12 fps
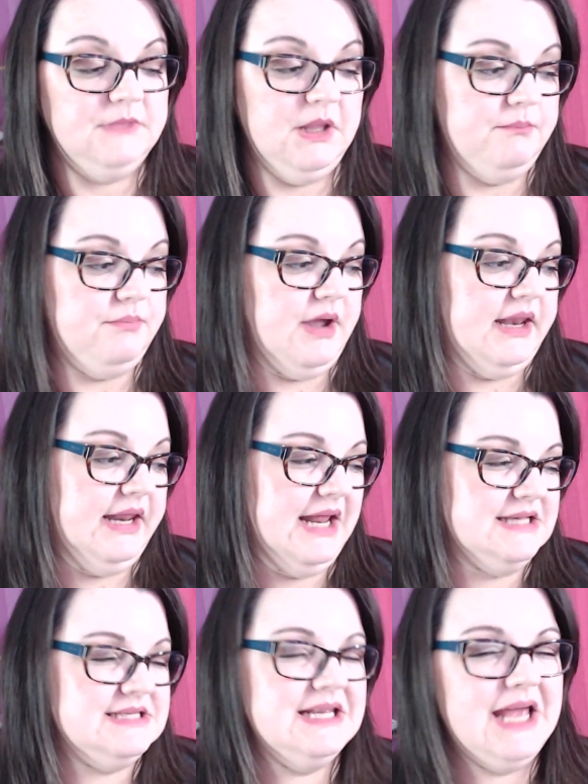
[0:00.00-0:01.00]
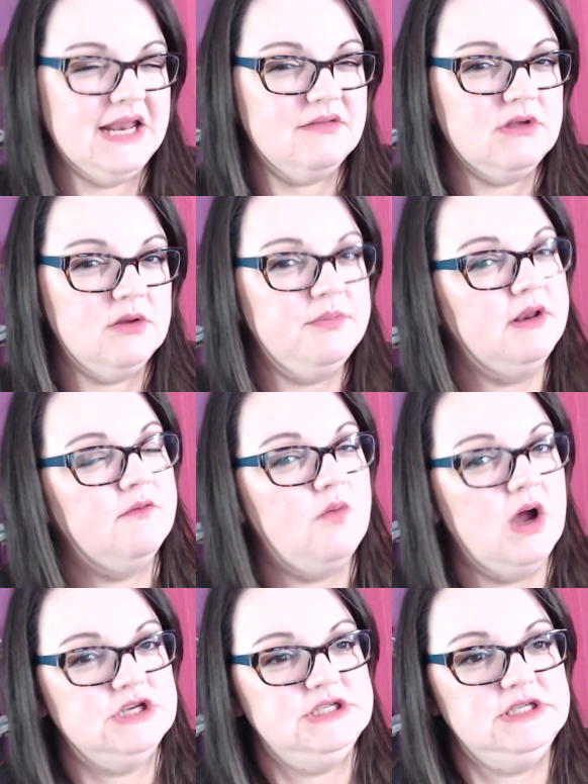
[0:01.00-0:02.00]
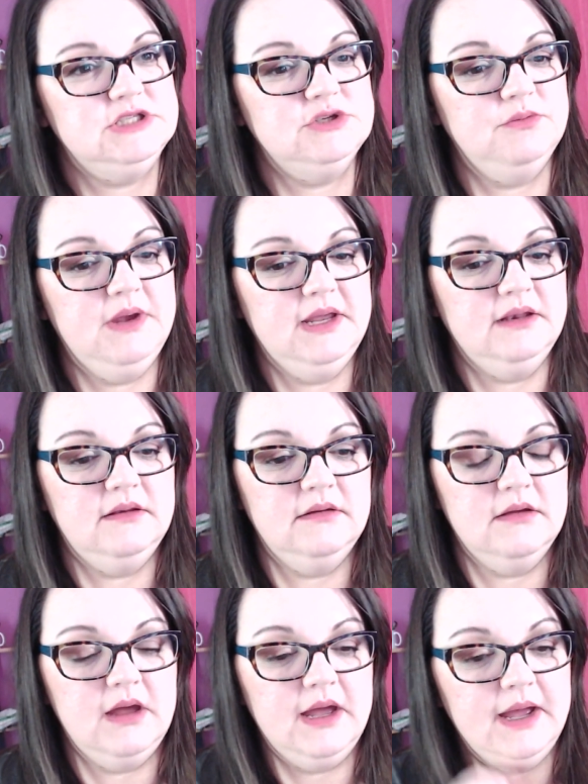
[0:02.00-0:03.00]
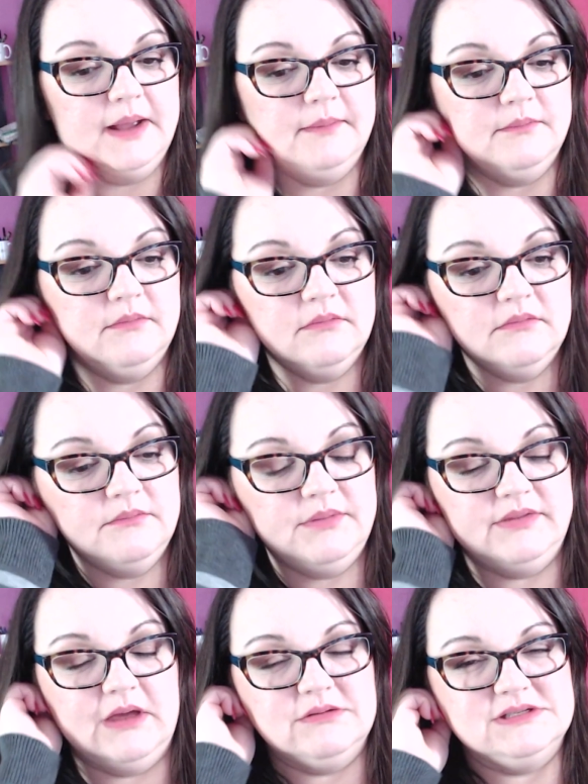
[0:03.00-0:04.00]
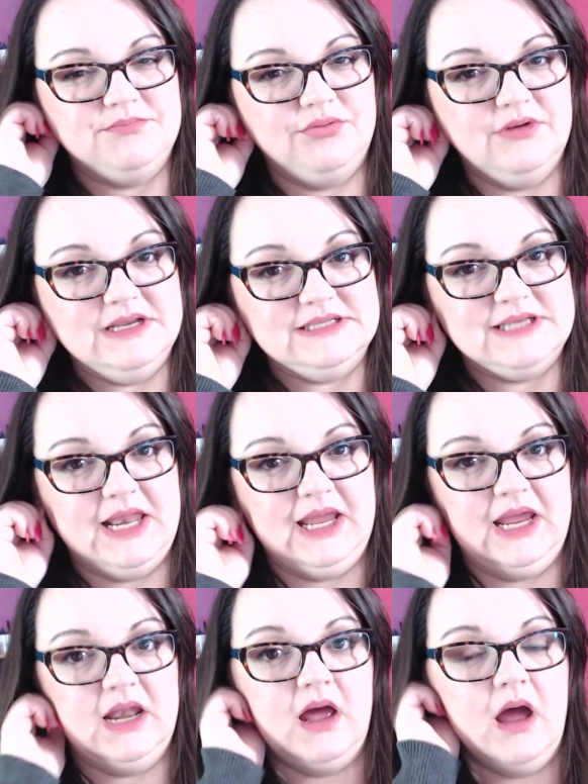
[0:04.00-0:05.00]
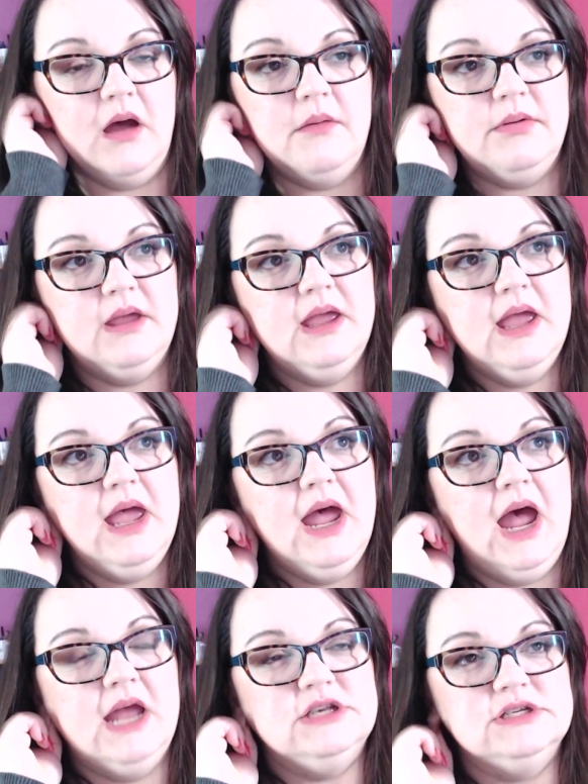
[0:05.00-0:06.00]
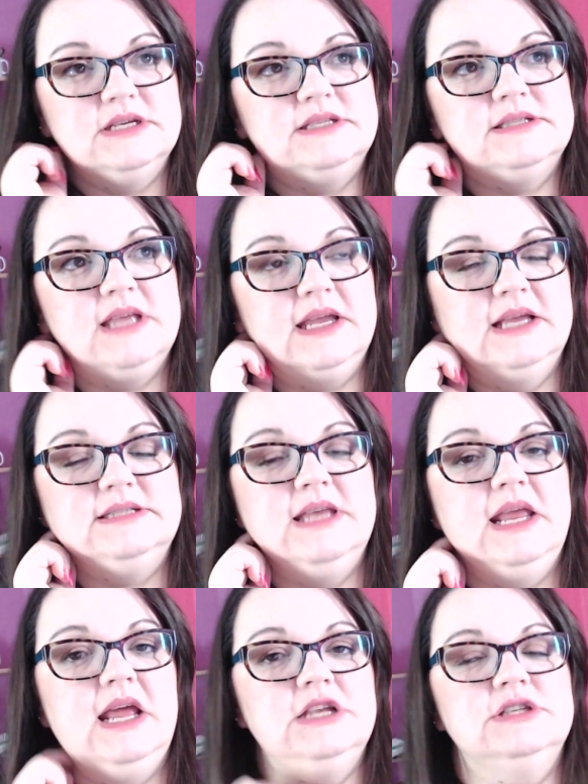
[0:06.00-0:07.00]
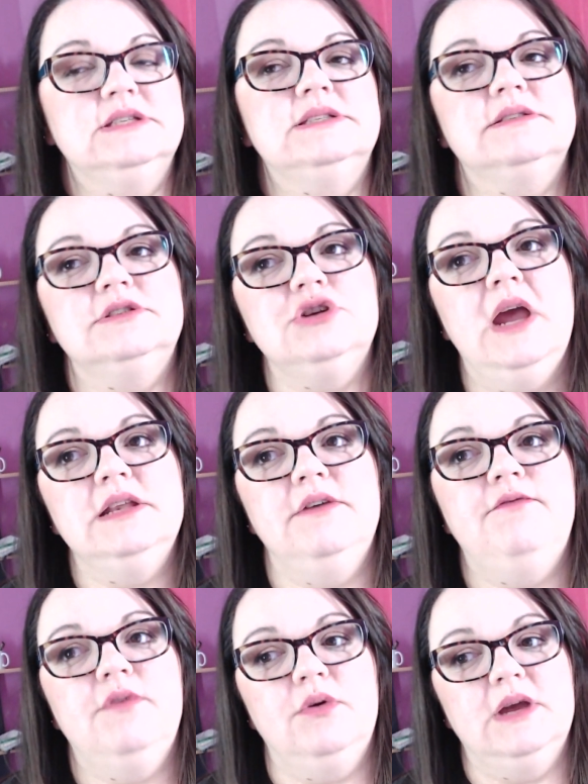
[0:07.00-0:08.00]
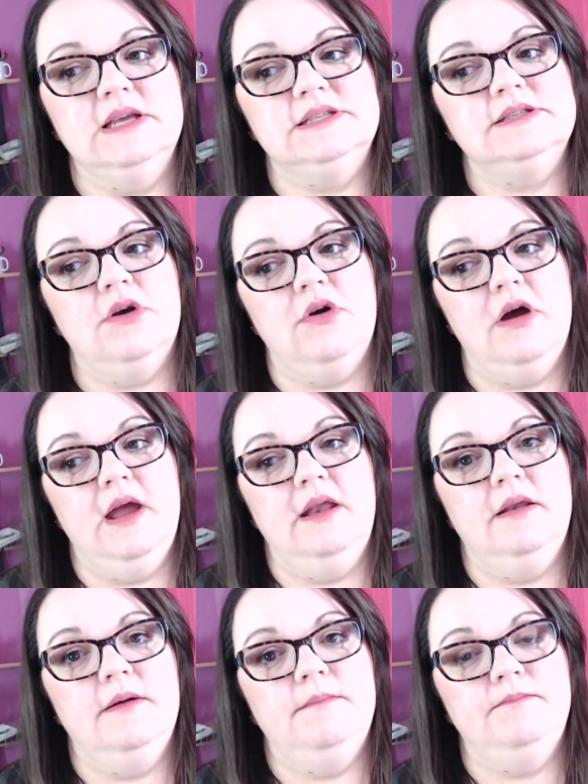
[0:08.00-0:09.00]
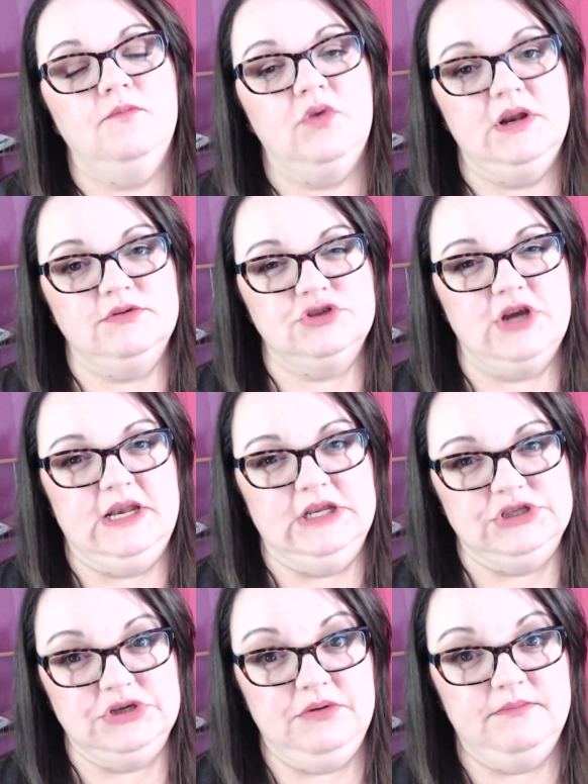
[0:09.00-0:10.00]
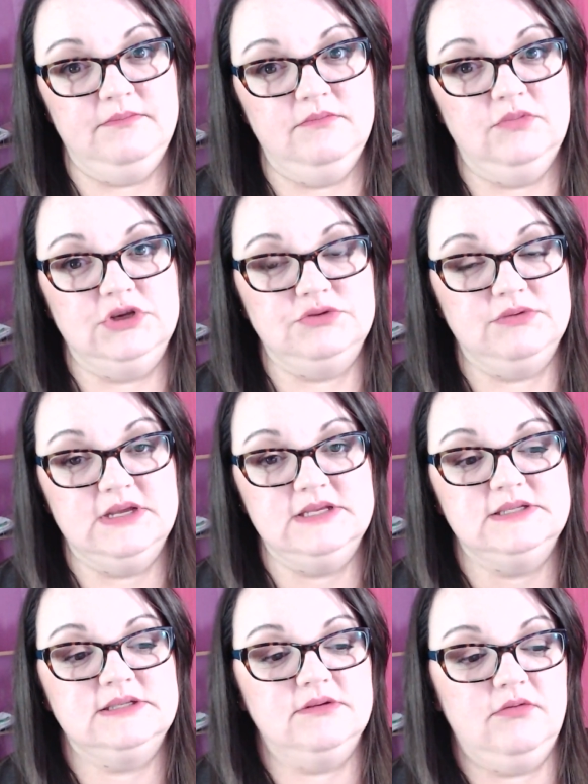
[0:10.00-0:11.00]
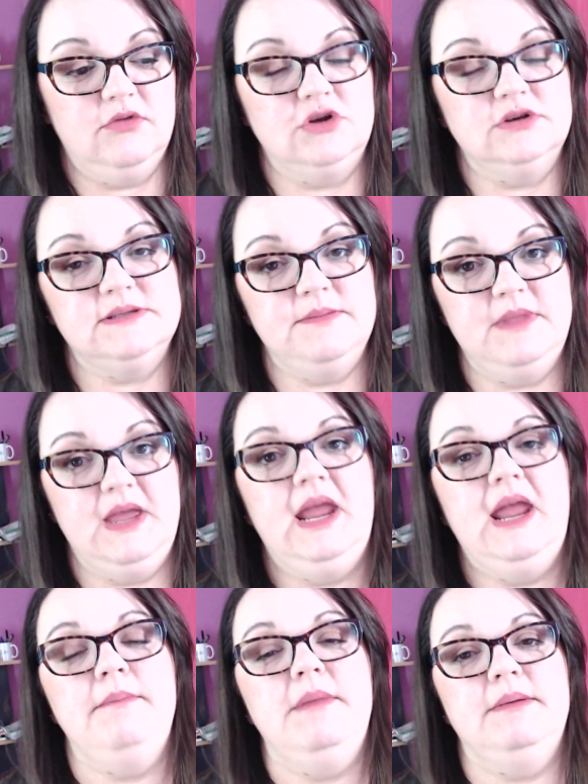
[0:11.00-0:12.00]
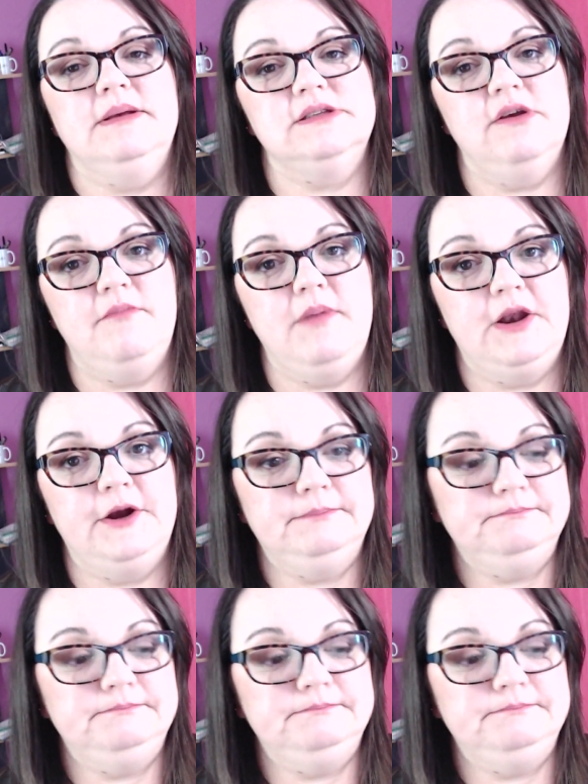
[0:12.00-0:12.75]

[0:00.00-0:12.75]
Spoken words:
And I did add a little bit of washi to it, but that was pre-setting it up. Like I said, I just tried to focus on what I was trying to do, which was learn something and make myself better.